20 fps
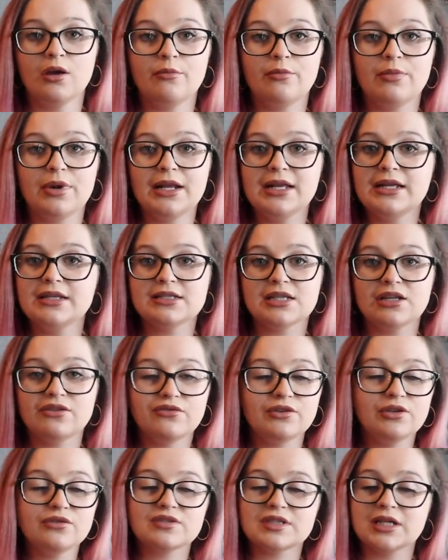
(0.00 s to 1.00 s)
Please, if
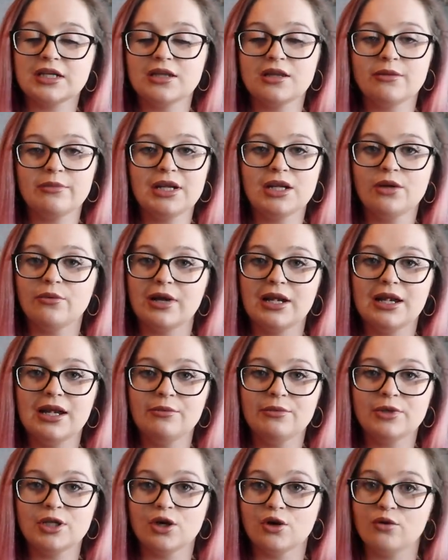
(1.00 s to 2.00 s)
you've seen them anywhere,
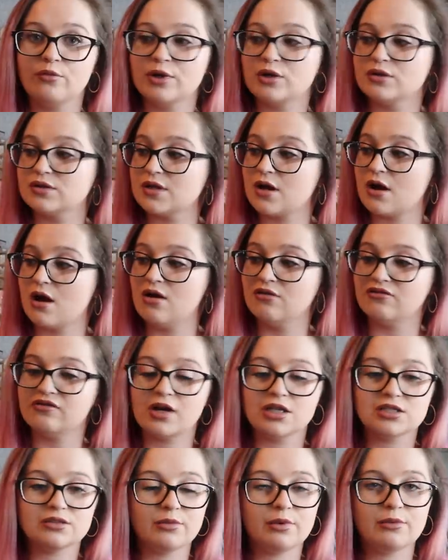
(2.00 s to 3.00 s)
let me know because I can't
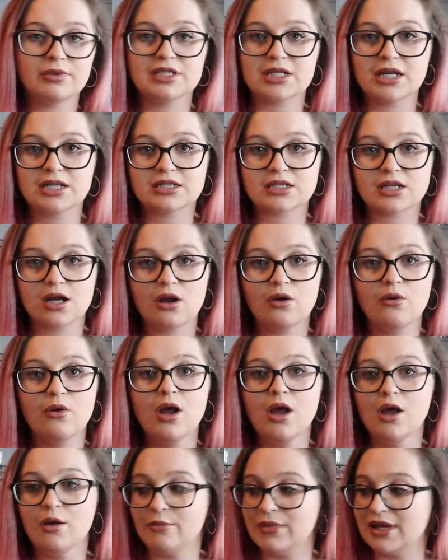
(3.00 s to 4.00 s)
find them in my Tesco,
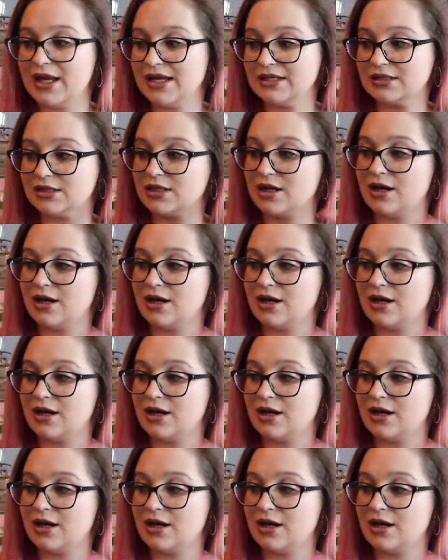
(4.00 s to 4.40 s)
my